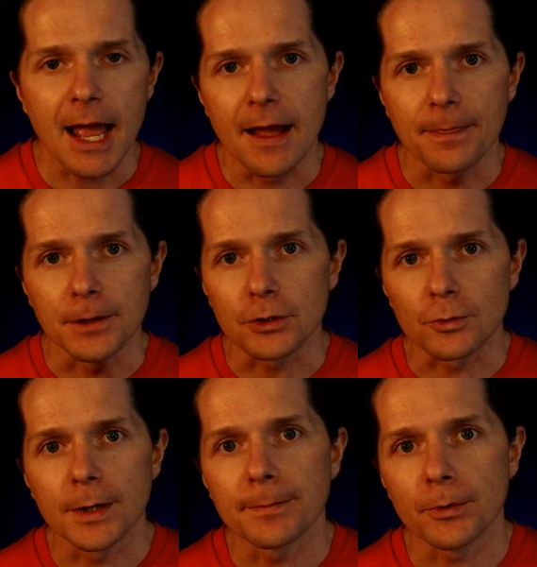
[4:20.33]
And the
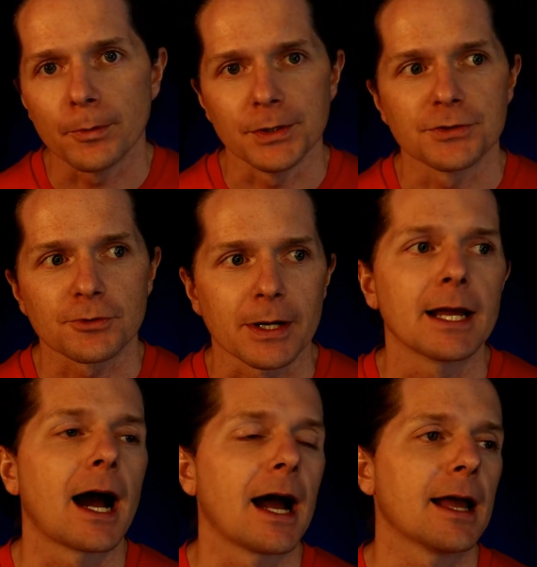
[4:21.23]
grip was
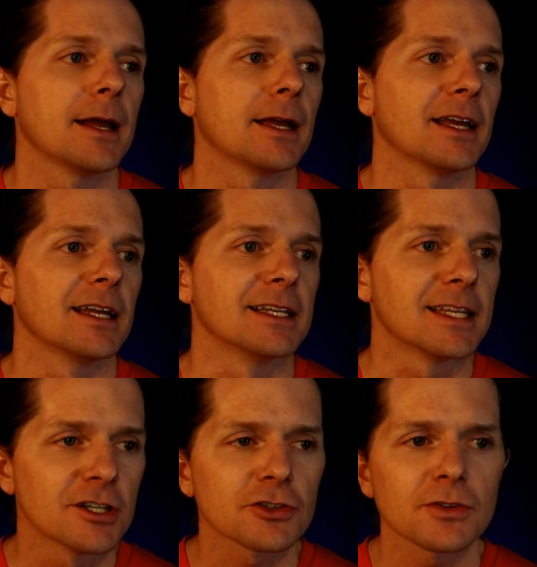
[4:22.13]
great. I
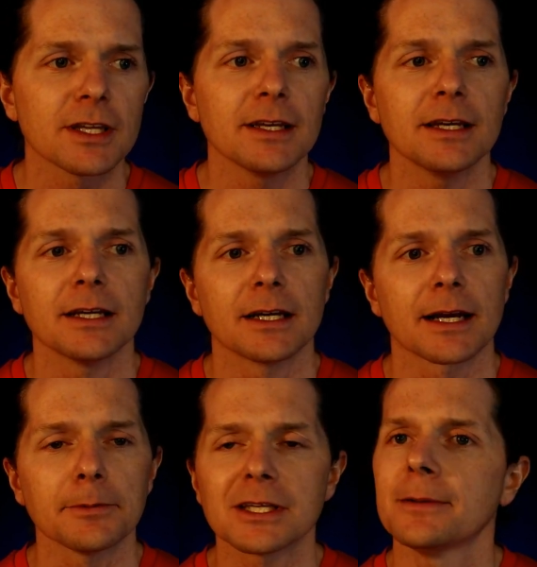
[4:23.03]
intentionally a
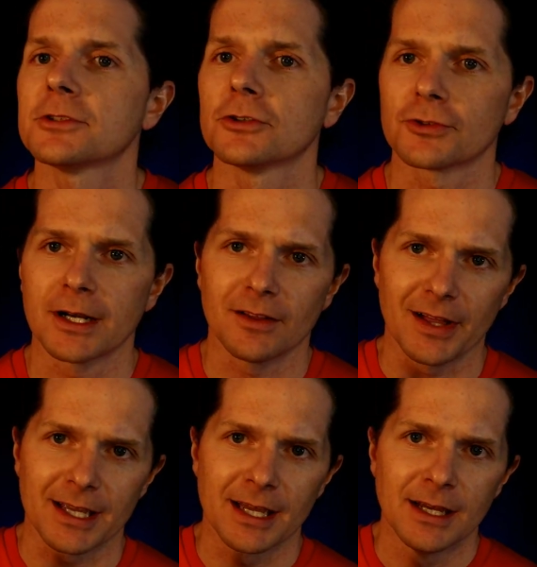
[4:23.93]
couple times tried to
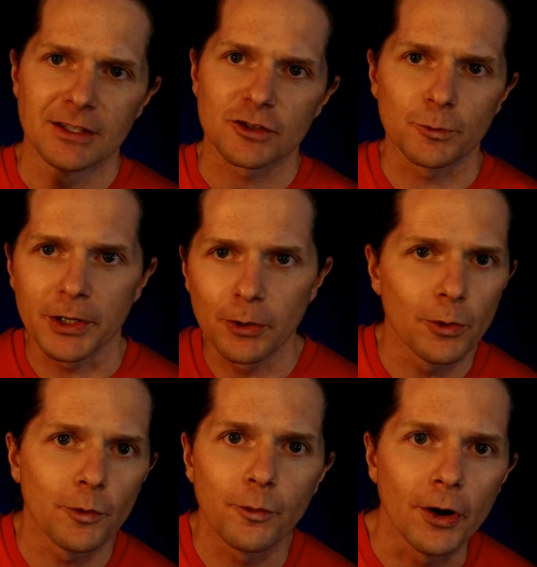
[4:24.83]
like squiggle
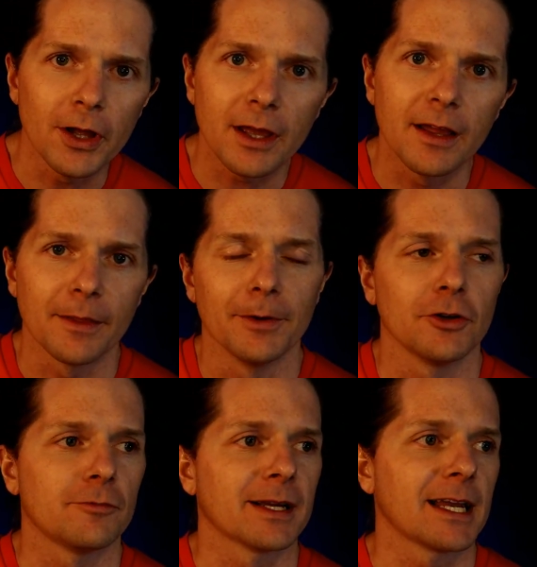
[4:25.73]
the foot in the
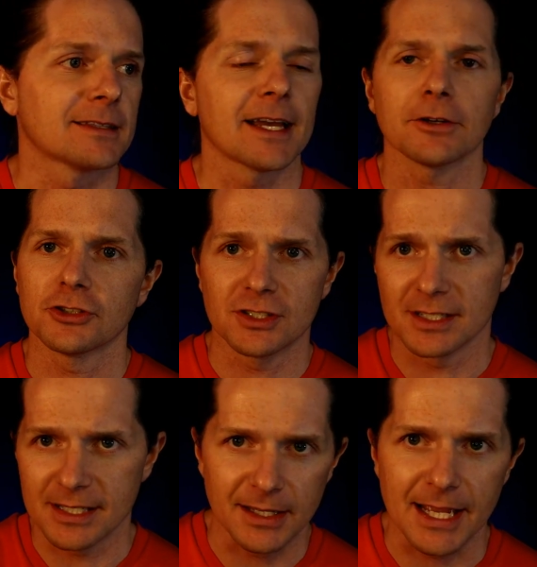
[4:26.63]
middle of my gait cycle just to
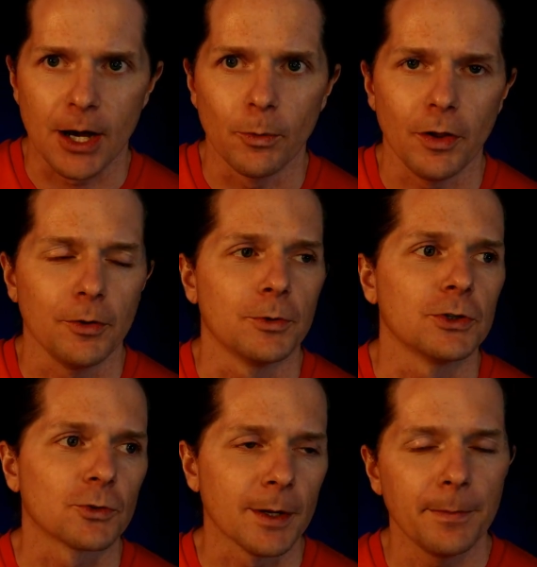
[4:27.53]
see like how well it
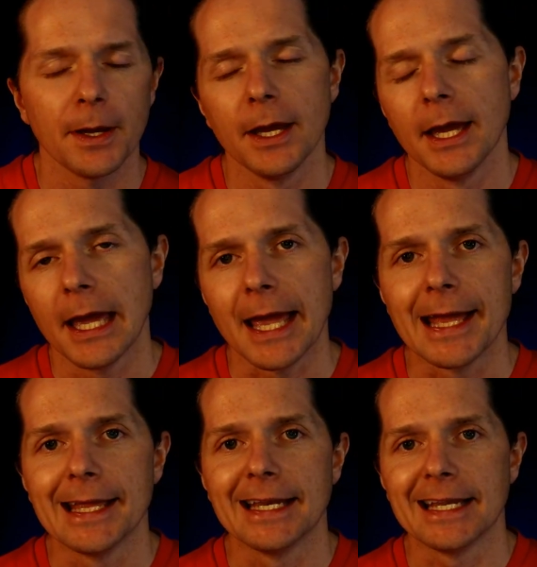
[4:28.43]
would grip,
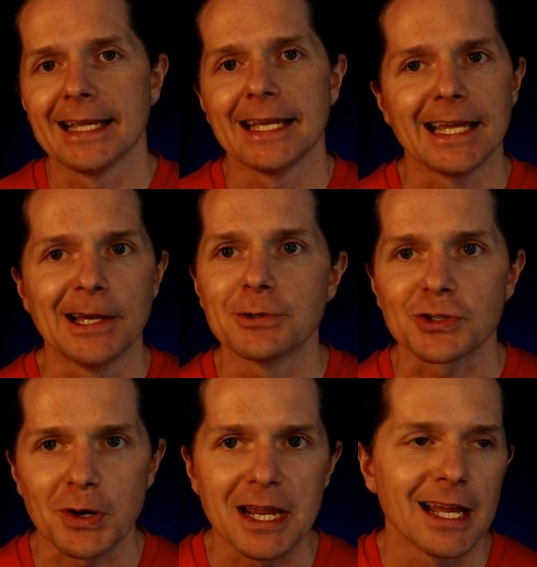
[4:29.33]
and it was
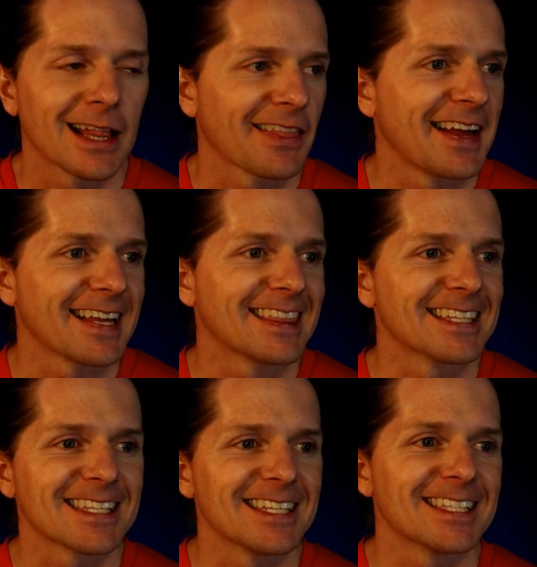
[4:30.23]
great. Like
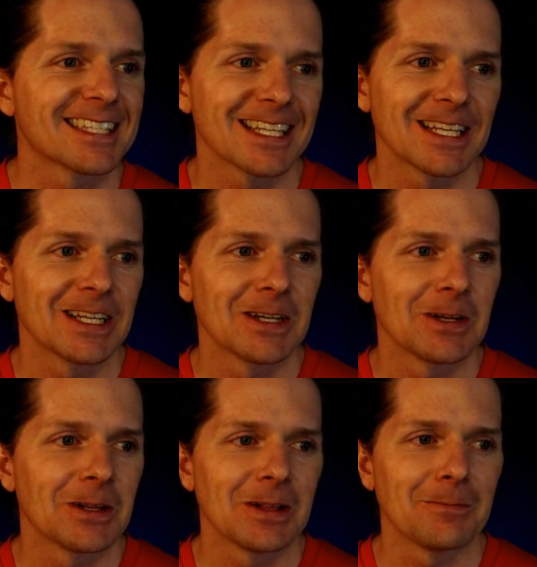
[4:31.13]
this is
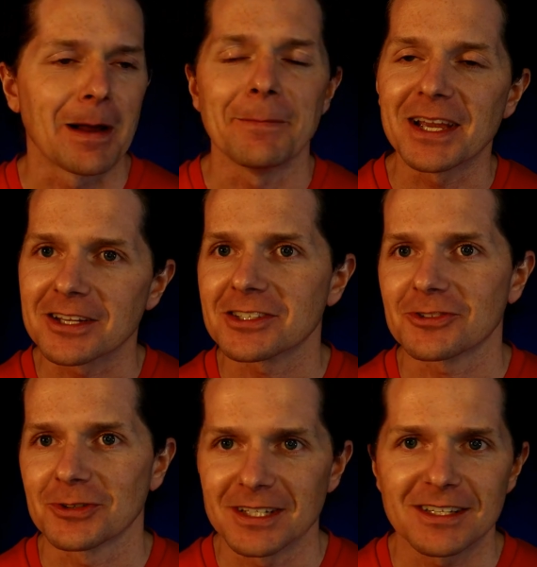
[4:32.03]
my
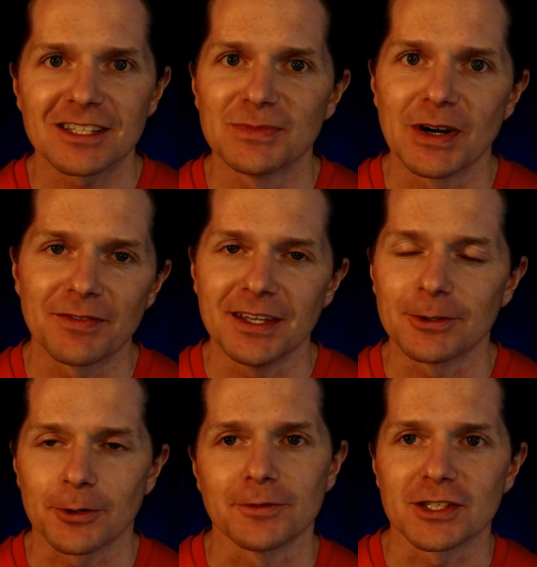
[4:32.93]
biggest criticism of the
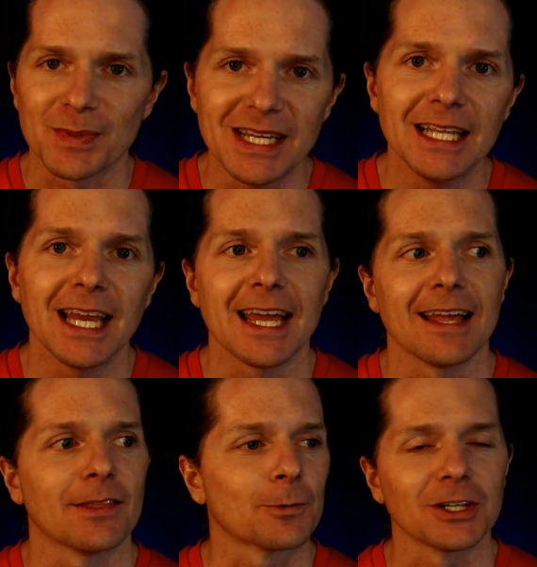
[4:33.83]
Endorphin Speed,
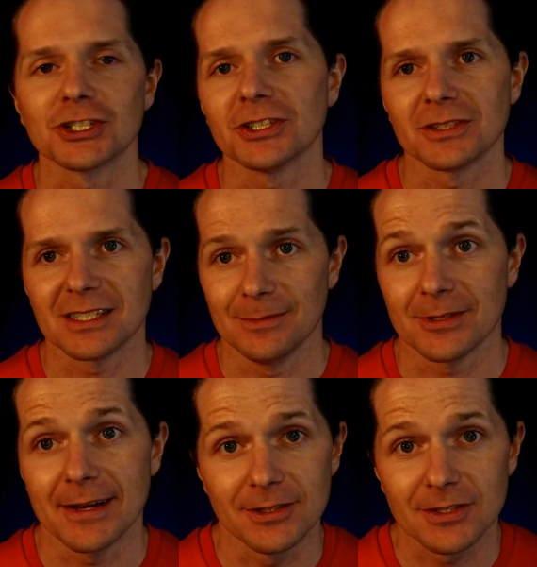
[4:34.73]
and the Runshield seems
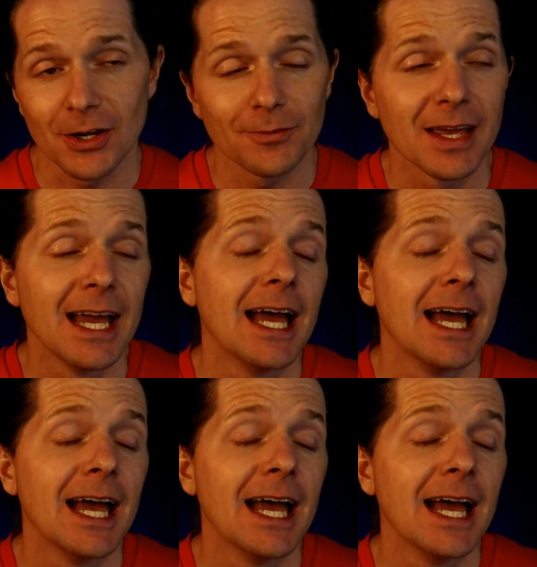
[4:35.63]
to have it solved.